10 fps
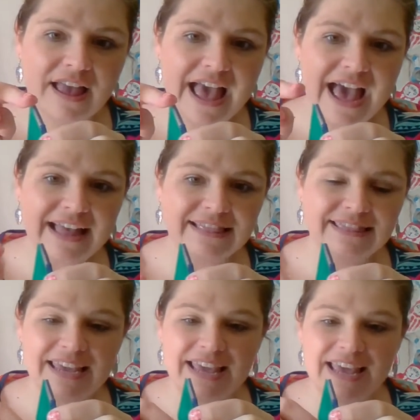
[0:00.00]
at
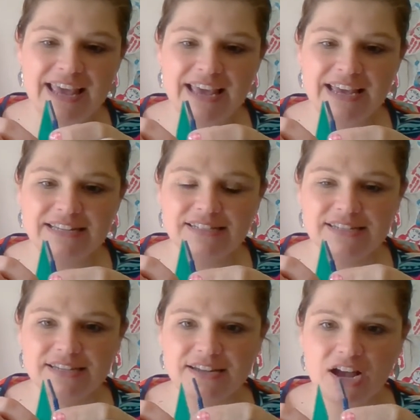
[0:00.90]
the end
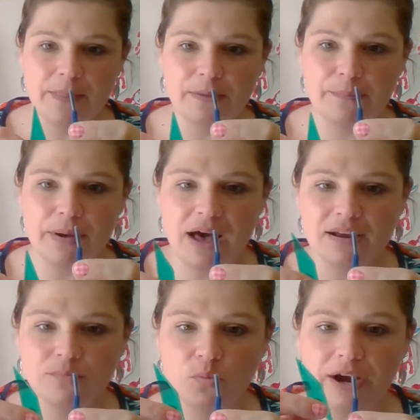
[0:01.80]
on the
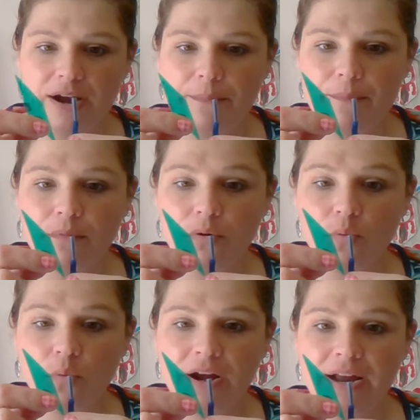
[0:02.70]
bottom where
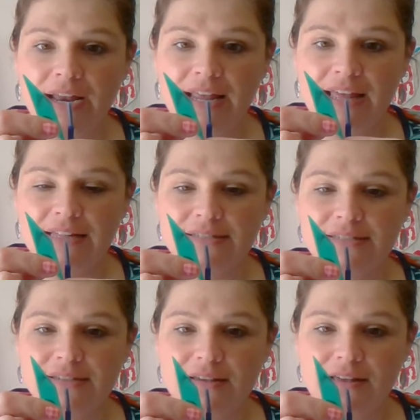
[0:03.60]
it
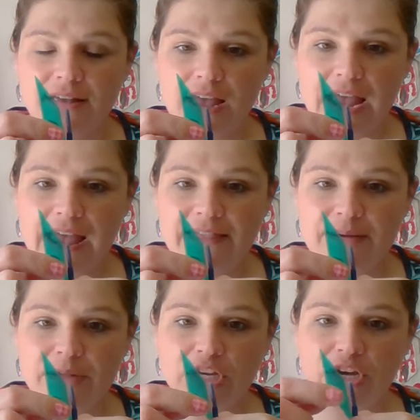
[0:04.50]
ends. And then I'm
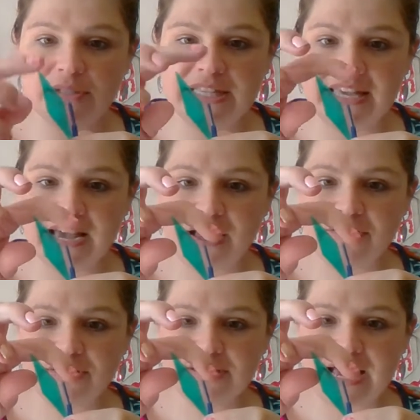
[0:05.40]
going to go to the
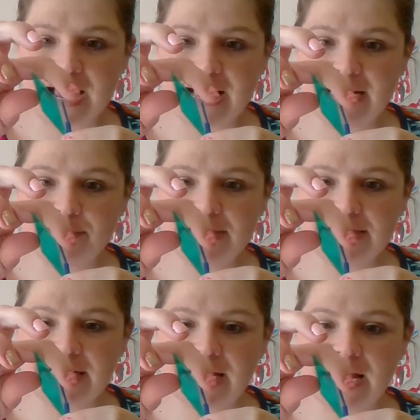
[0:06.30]
other side and I'm going to
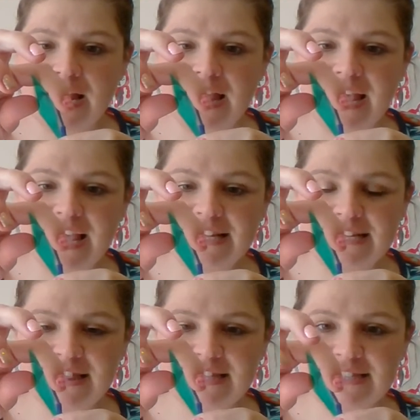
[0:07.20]
see, is
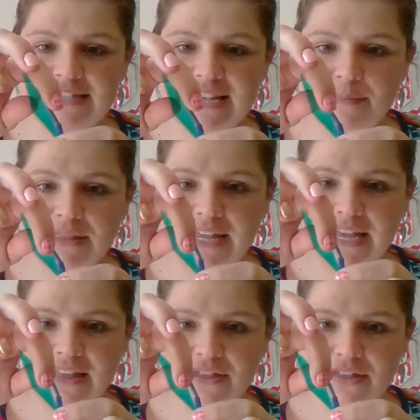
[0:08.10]
it the same length?